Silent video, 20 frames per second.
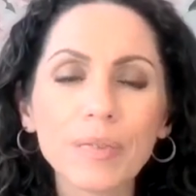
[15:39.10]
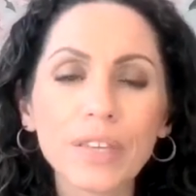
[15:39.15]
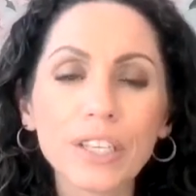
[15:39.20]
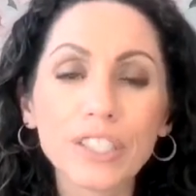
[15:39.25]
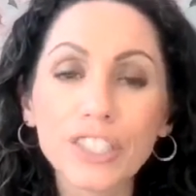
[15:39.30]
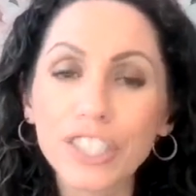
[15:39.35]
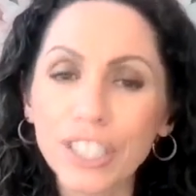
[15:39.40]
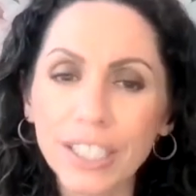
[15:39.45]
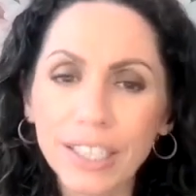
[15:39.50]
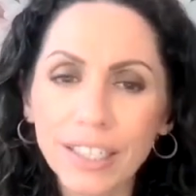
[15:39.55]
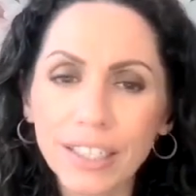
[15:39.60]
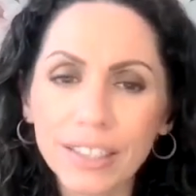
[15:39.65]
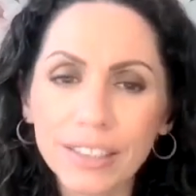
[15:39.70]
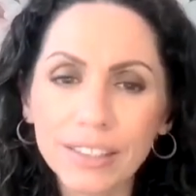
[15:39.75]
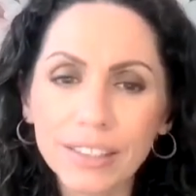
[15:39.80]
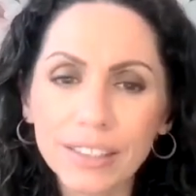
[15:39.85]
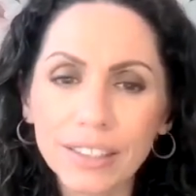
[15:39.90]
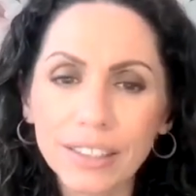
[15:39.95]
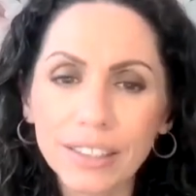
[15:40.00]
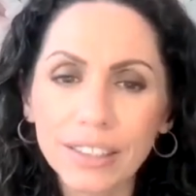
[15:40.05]

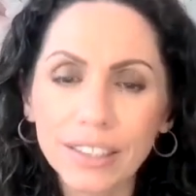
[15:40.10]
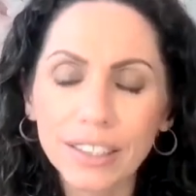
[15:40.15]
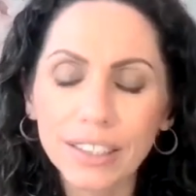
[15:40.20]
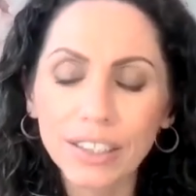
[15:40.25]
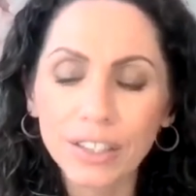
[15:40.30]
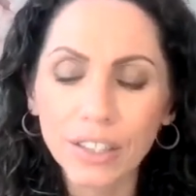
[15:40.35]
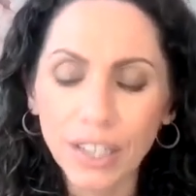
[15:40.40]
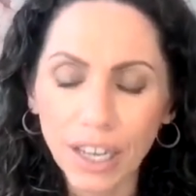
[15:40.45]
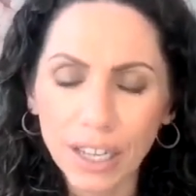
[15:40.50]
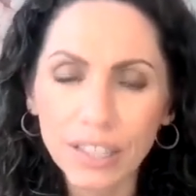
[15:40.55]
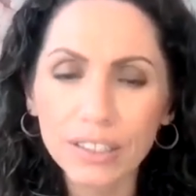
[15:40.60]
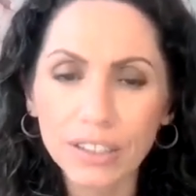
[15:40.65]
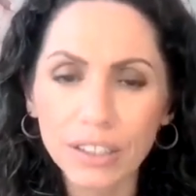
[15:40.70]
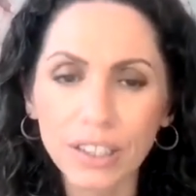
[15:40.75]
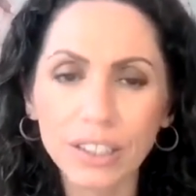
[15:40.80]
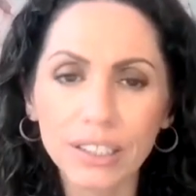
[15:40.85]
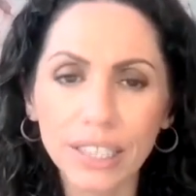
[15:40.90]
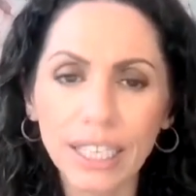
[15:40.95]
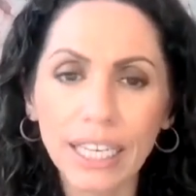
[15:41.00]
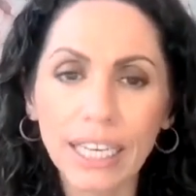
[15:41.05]
Janine, you gotta
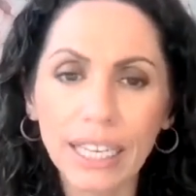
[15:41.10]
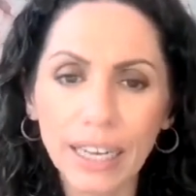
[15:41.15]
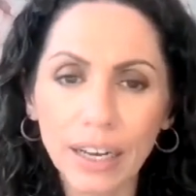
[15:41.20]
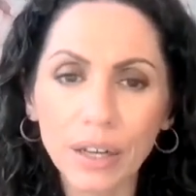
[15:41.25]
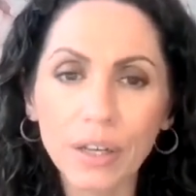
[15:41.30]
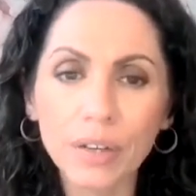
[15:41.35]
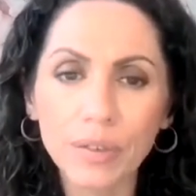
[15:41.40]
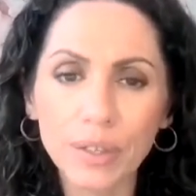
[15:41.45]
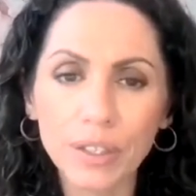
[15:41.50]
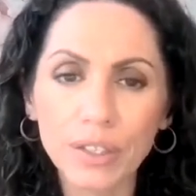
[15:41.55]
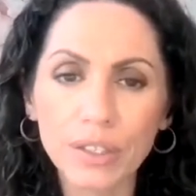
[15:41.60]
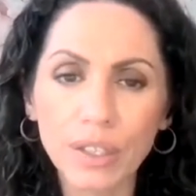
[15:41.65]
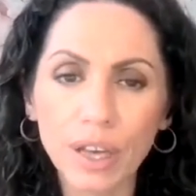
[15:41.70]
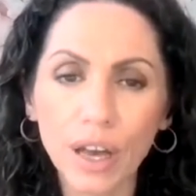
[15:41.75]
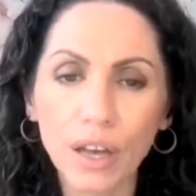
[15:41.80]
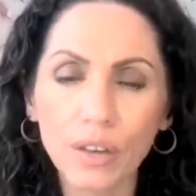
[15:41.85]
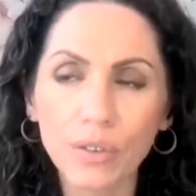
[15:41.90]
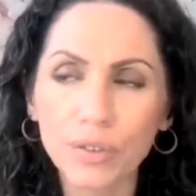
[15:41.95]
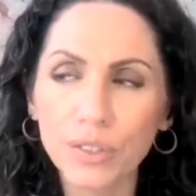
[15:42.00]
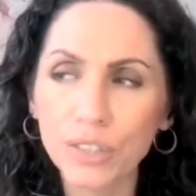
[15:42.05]
start taking care of
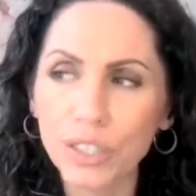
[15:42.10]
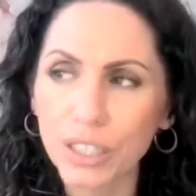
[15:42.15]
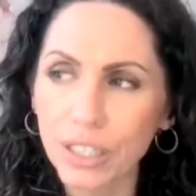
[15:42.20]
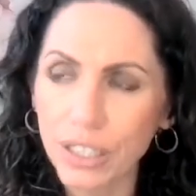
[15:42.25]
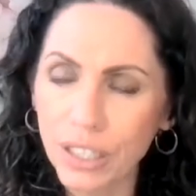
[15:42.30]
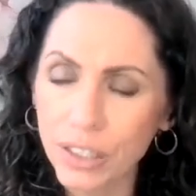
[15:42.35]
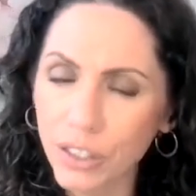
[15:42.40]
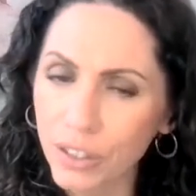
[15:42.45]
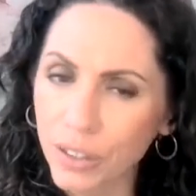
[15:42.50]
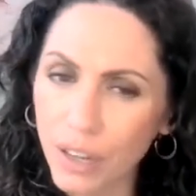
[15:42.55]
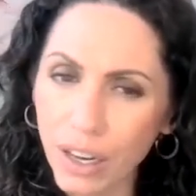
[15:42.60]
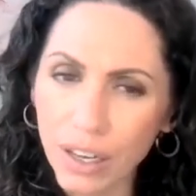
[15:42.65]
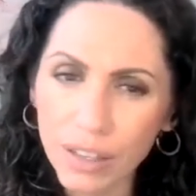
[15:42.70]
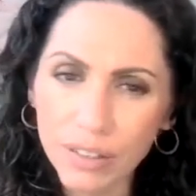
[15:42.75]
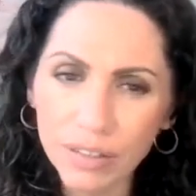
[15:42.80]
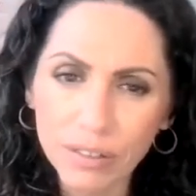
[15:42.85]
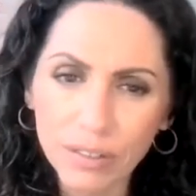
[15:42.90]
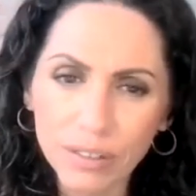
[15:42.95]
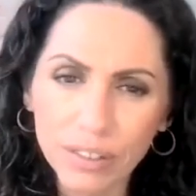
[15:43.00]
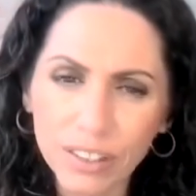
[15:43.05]
yourself. Janine,
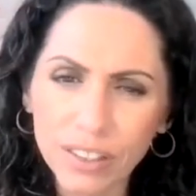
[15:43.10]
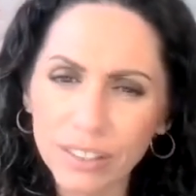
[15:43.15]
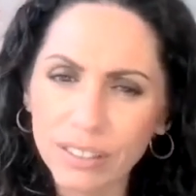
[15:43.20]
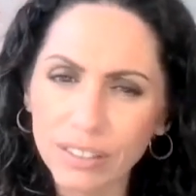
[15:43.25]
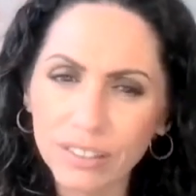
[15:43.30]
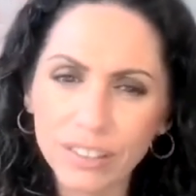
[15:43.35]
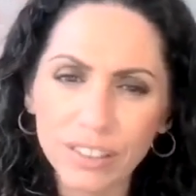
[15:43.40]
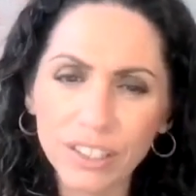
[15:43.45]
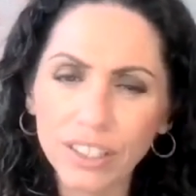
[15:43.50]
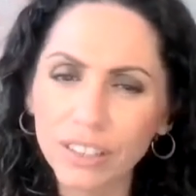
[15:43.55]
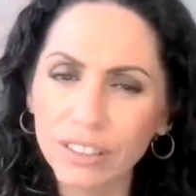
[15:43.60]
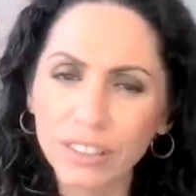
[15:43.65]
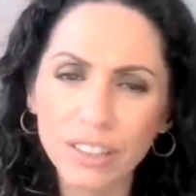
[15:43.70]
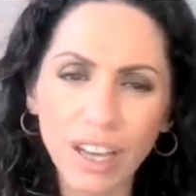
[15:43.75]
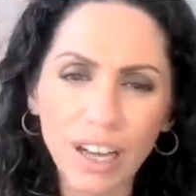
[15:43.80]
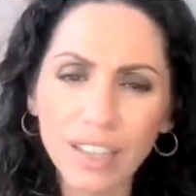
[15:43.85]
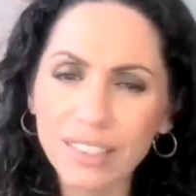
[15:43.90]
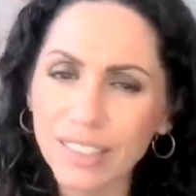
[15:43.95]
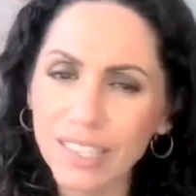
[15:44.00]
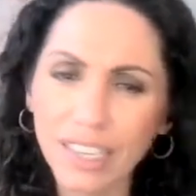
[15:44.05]
you're
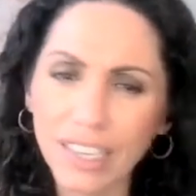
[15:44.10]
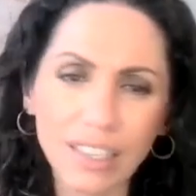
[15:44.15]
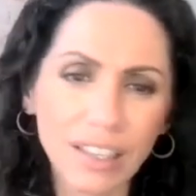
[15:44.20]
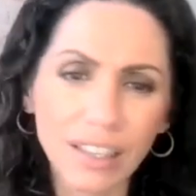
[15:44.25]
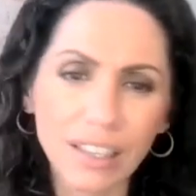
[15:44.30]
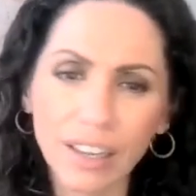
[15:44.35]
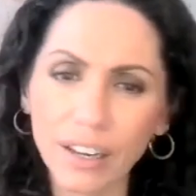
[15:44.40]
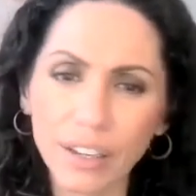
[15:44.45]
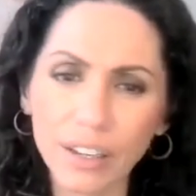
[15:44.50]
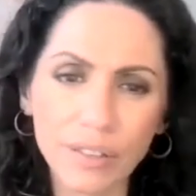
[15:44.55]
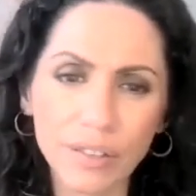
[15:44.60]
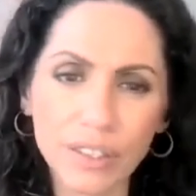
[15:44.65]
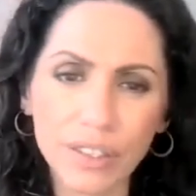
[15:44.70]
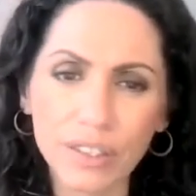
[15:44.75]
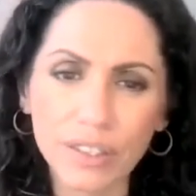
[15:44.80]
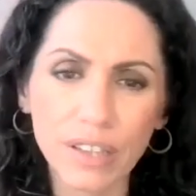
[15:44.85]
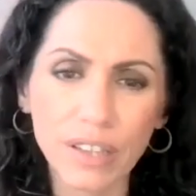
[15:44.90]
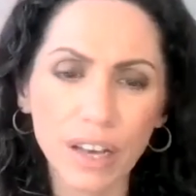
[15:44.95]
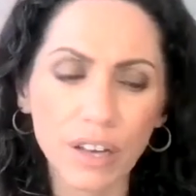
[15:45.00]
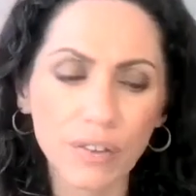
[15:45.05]
not taking care of
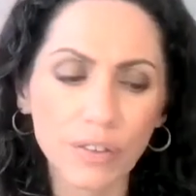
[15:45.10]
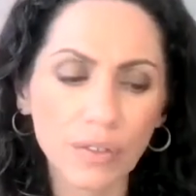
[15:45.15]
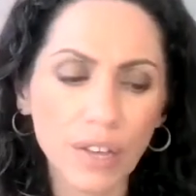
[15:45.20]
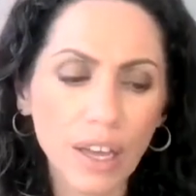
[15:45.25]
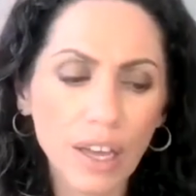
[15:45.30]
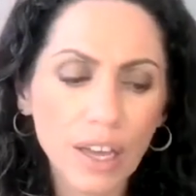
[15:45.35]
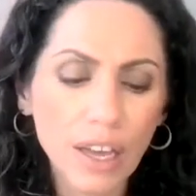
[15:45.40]
yourself.